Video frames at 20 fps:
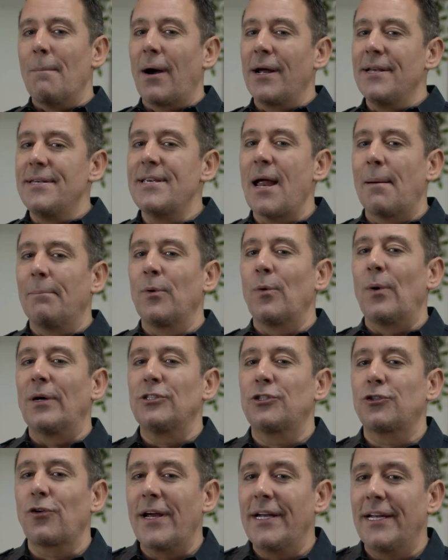my
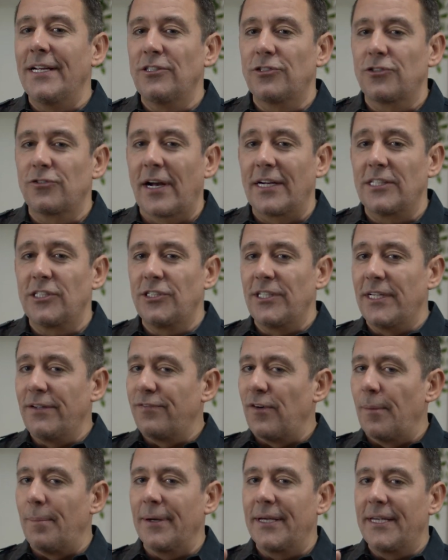#1 trading strategy
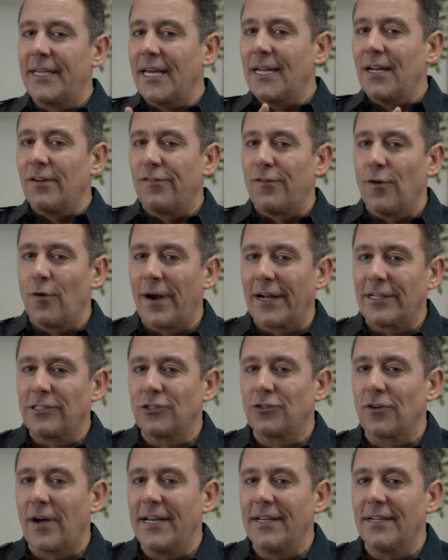for beginner
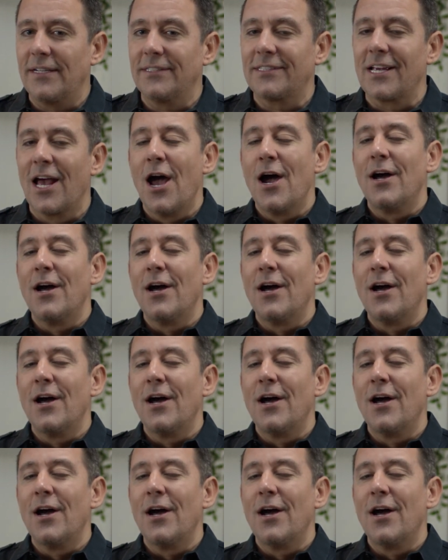Forex traders,